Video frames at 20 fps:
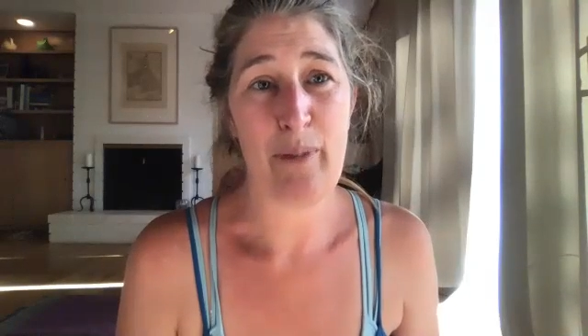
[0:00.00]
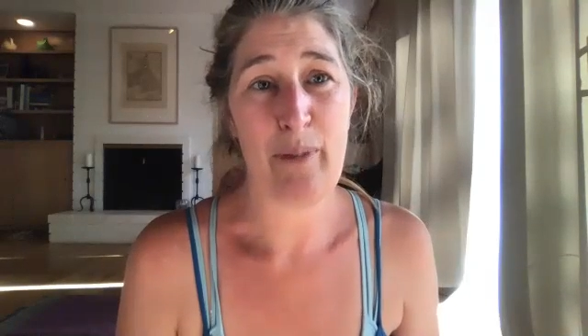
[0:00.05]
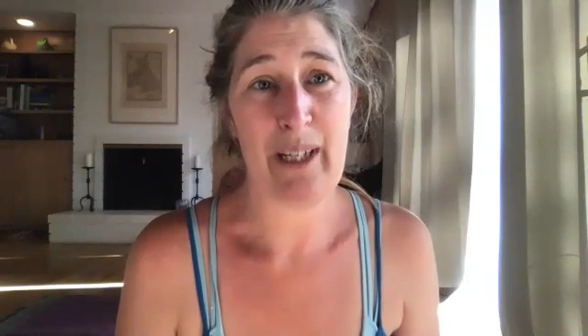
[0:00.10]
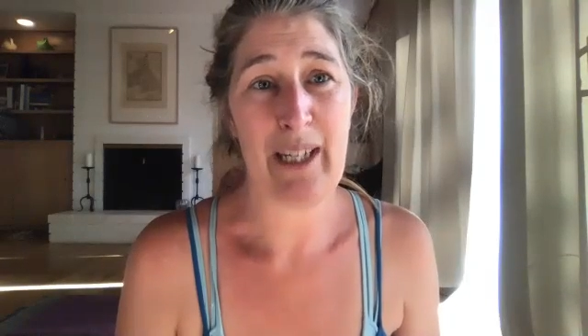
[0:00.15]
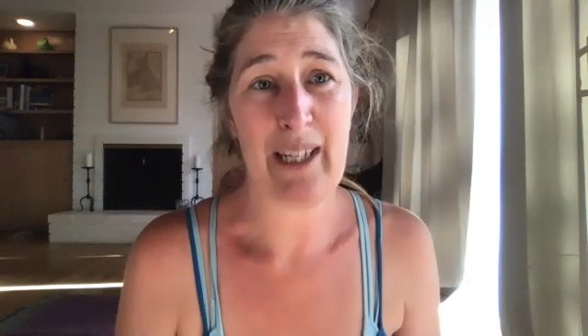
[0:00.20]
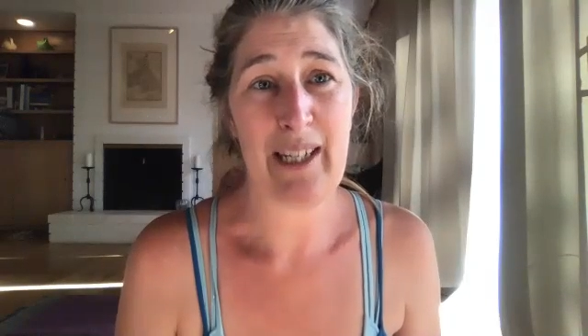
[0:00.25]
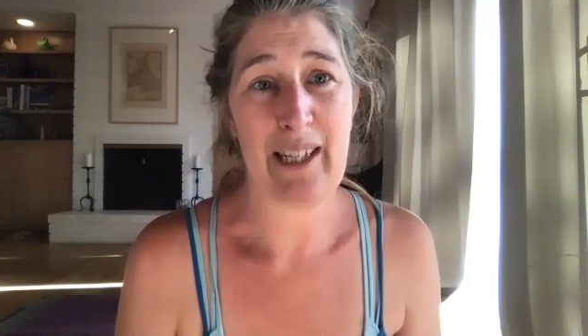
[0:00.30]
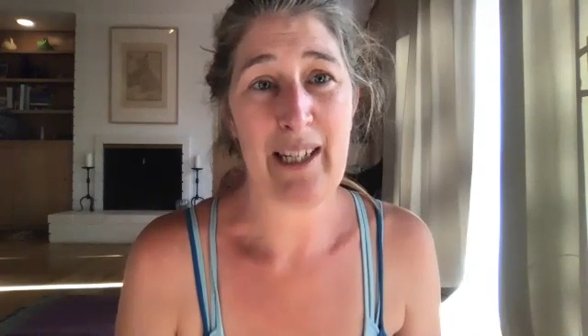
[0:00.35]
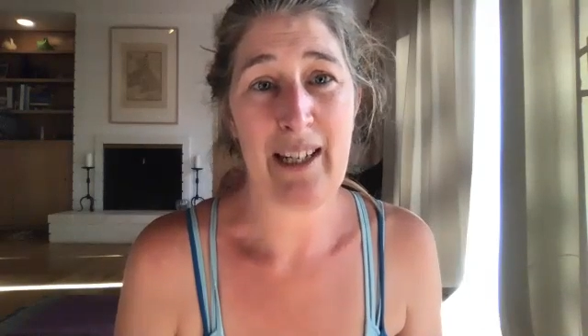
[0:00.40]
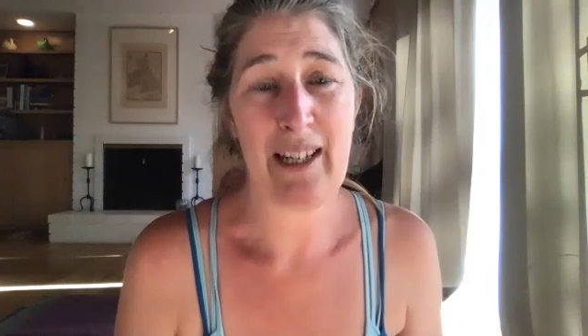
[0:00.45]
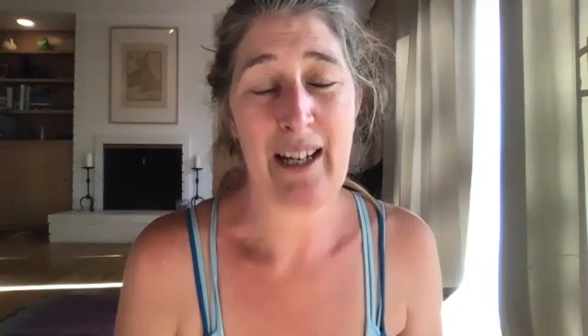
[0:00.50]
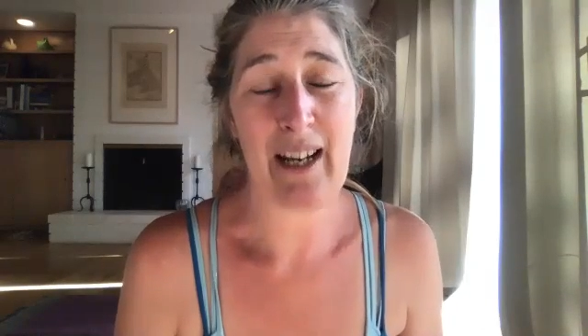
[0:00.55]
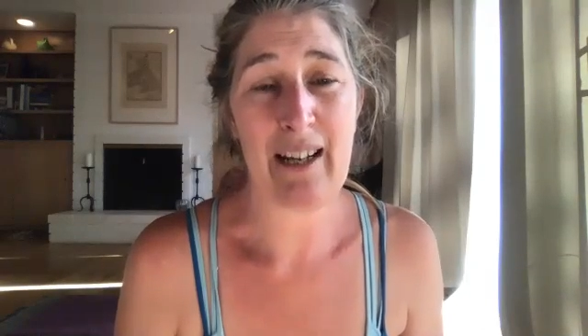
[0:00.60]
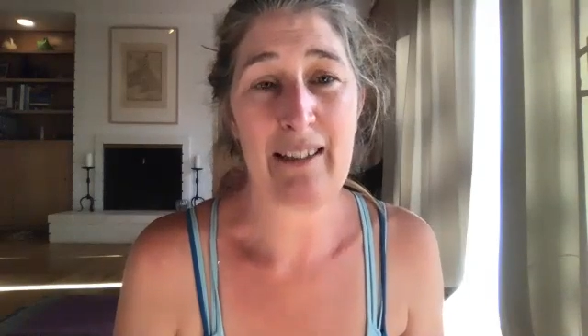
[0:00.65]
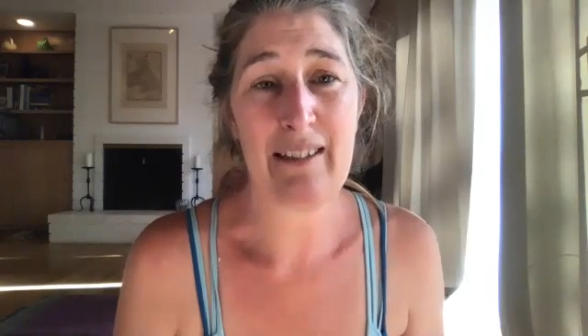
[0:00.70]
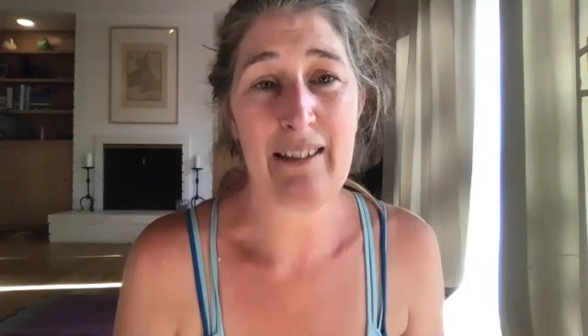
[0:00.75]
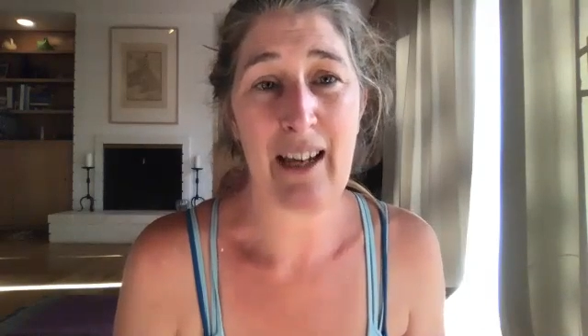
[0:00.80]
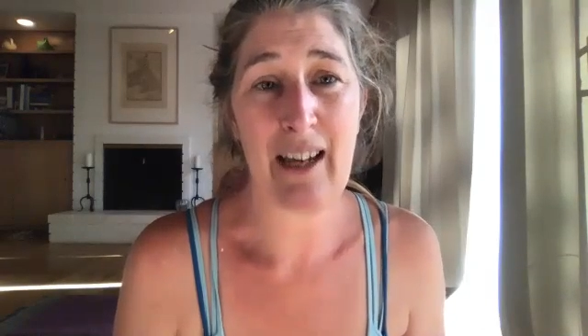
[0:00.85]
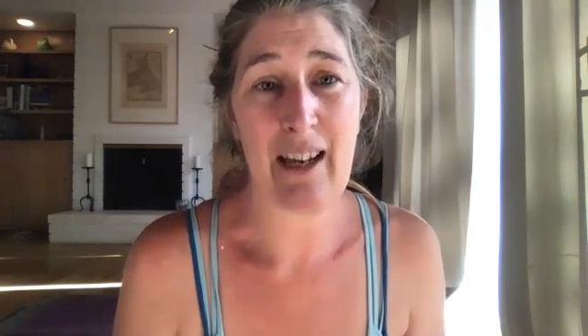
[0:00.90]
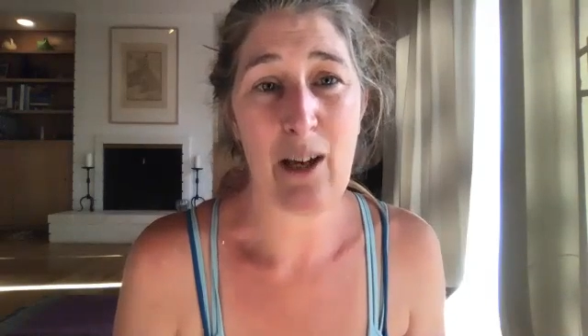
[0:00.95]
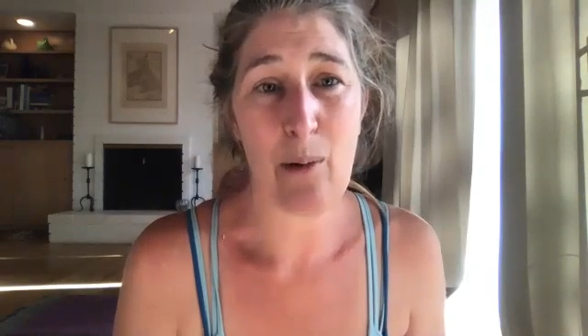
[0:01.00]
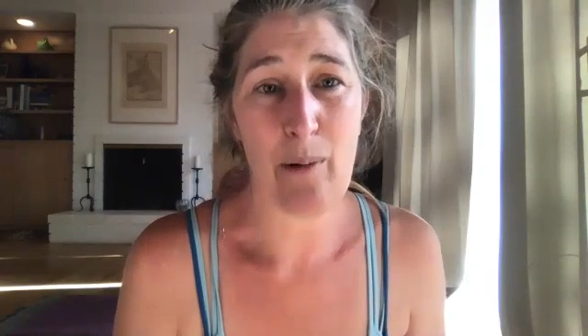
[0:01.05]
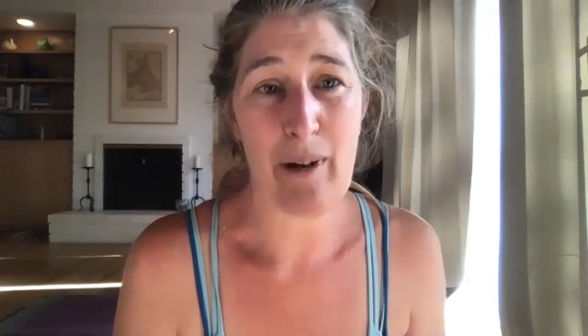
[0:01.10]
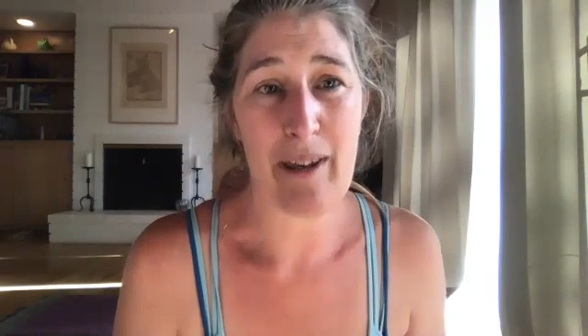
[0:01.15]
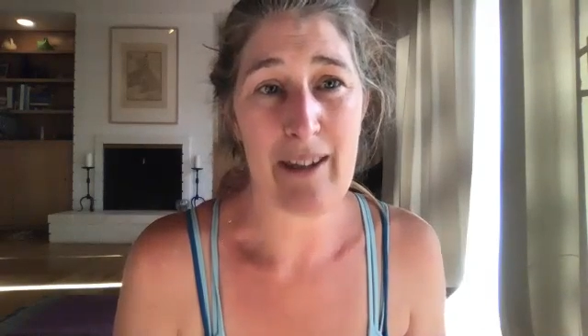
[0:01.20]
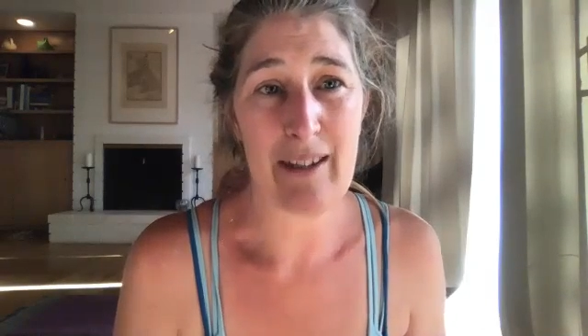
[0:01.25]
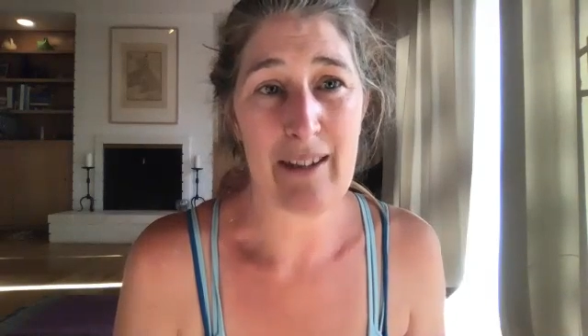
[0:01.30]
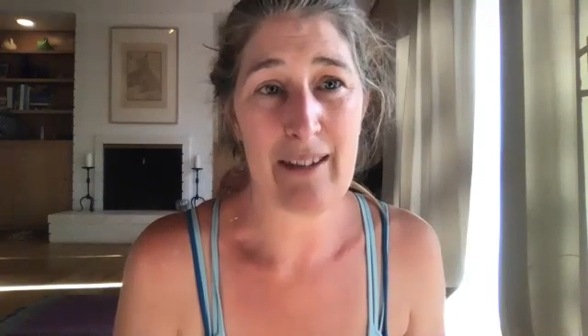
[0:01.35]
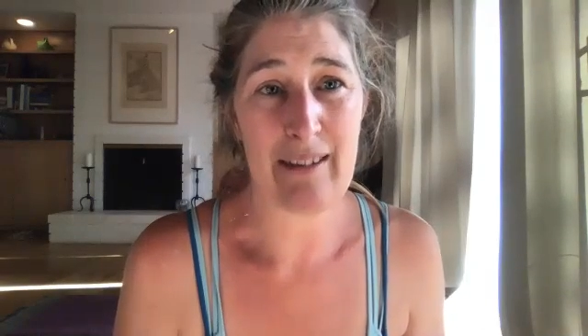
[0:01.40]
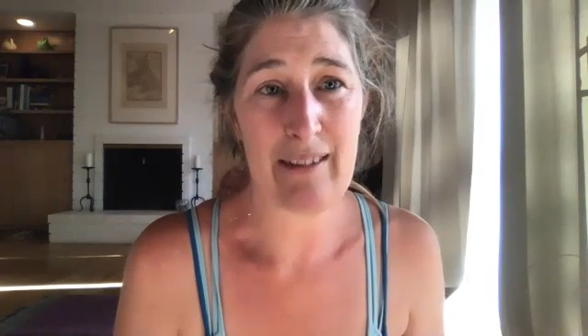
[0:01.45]
being in exile
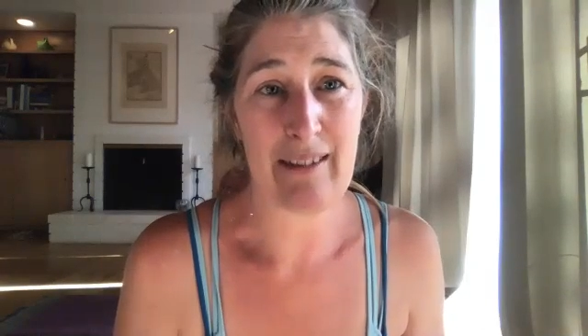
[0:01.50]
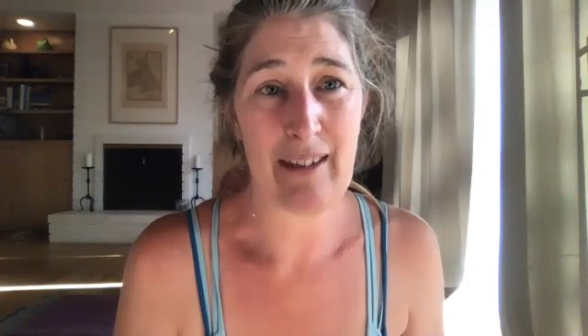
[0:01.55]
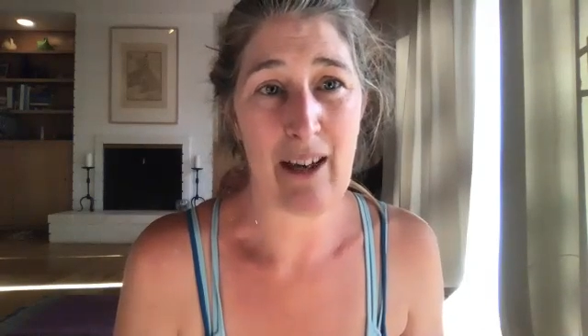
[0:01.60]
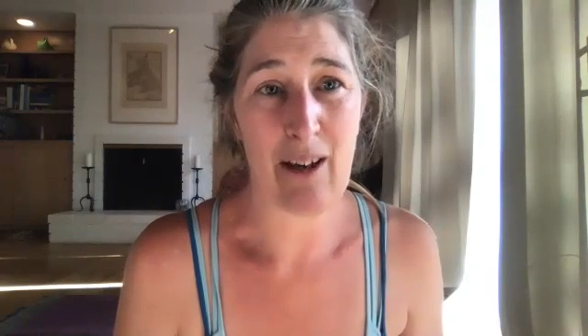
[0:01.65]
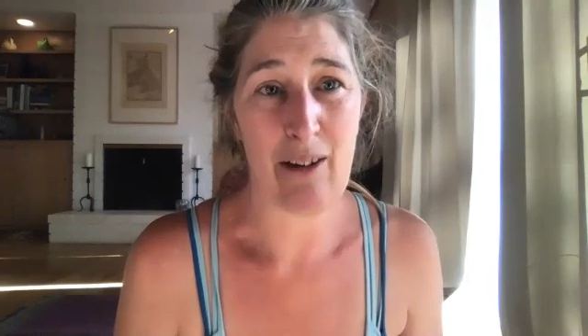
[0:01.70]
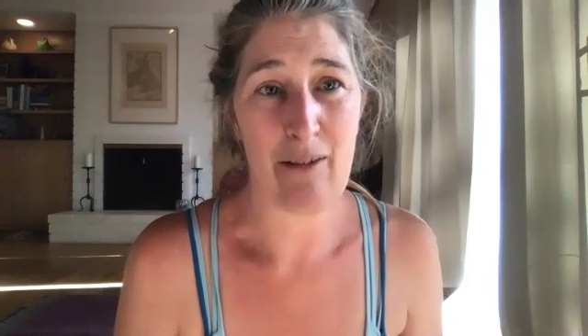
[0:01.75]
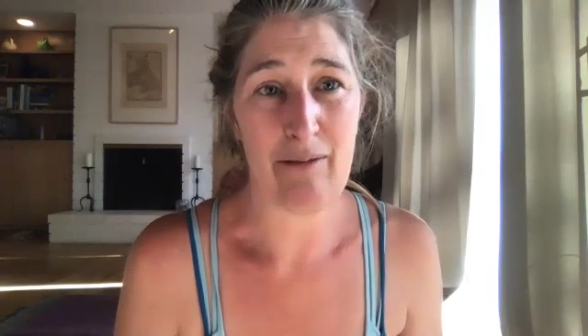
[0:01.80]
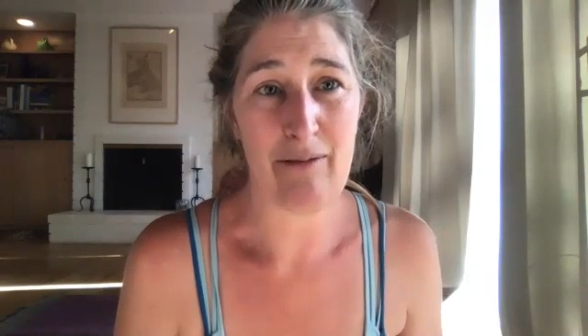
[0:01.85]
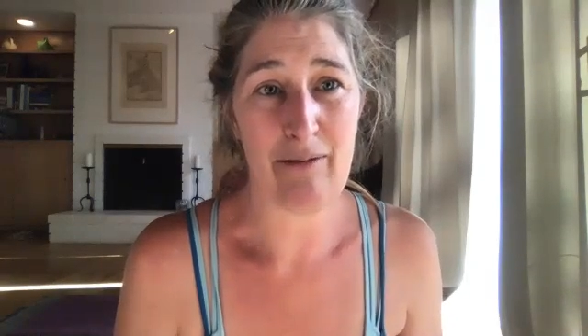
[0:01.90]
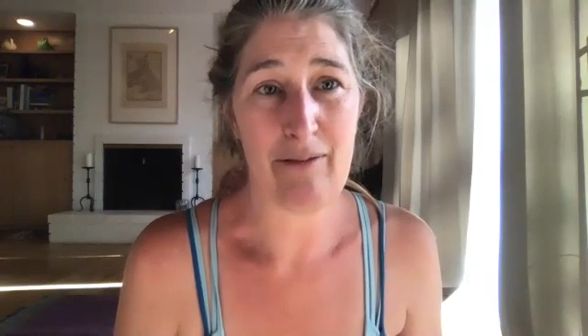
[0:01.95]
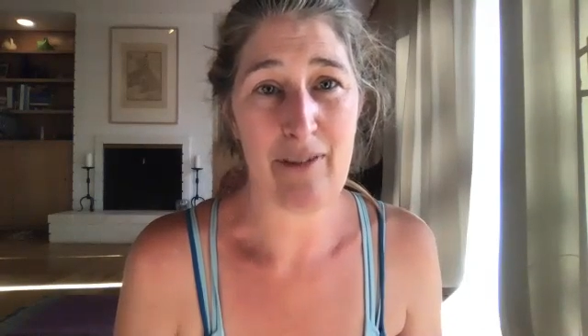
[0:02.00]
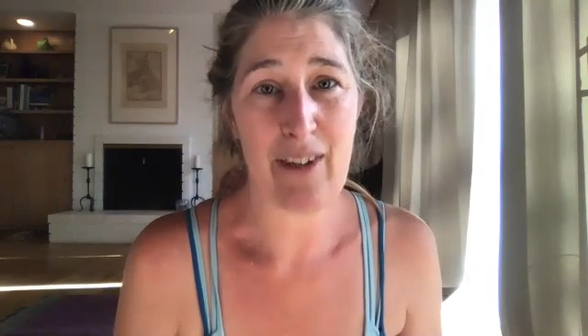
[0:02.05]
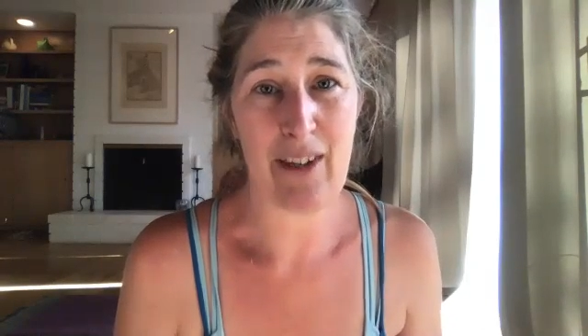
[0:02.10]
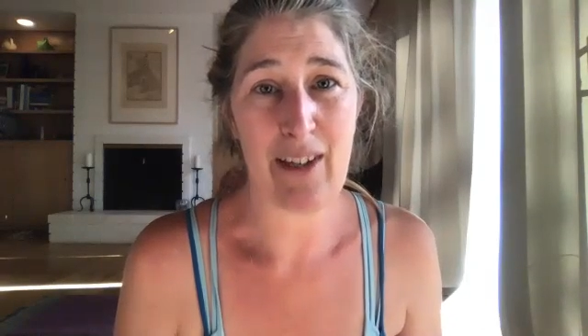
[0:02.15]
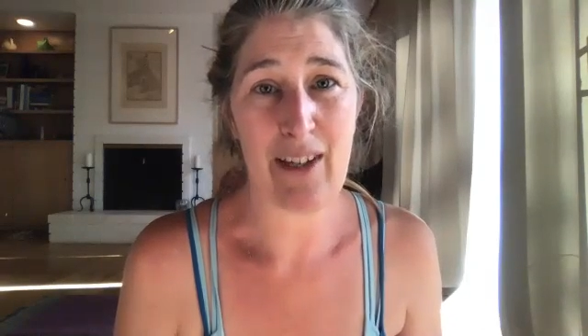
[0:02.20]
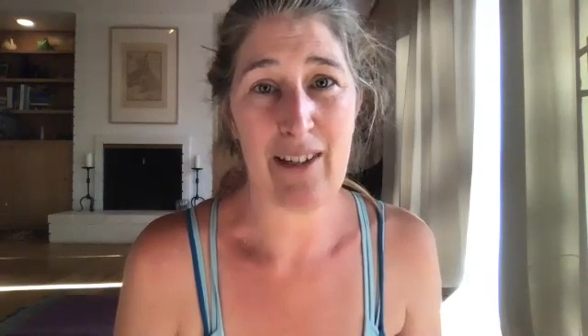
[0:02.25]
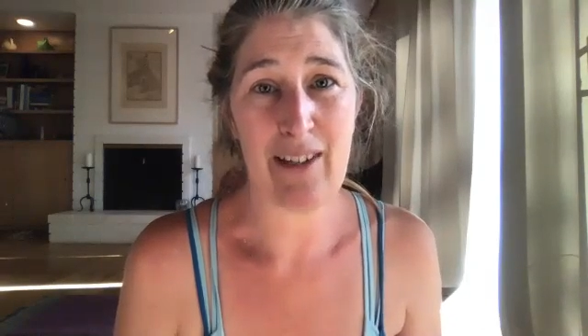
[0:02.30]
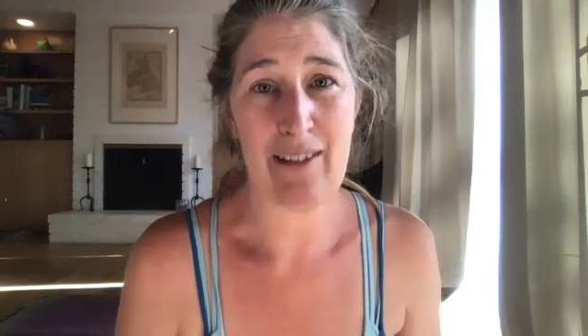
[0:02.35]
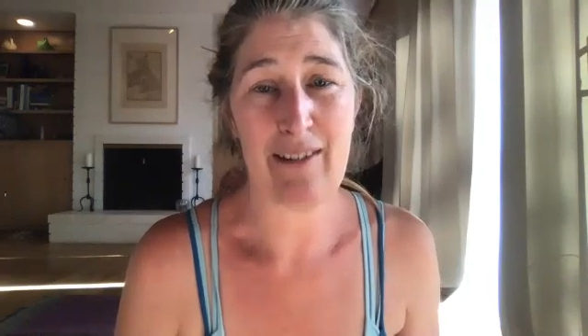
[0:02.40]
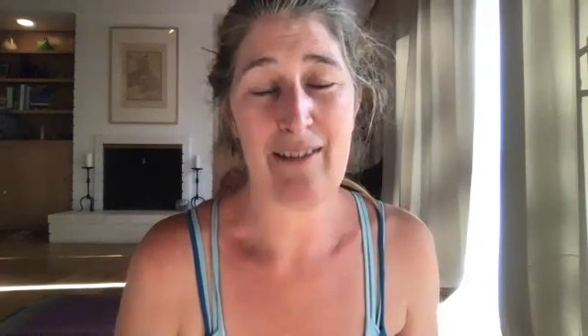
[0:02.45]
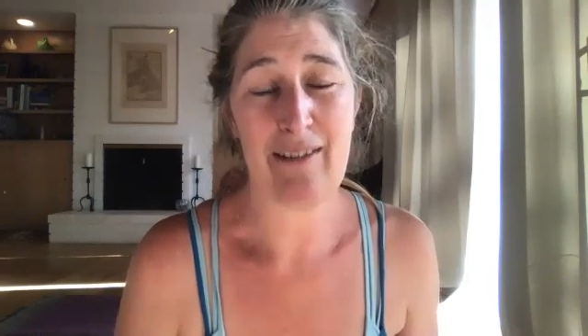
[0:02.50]
with itself, that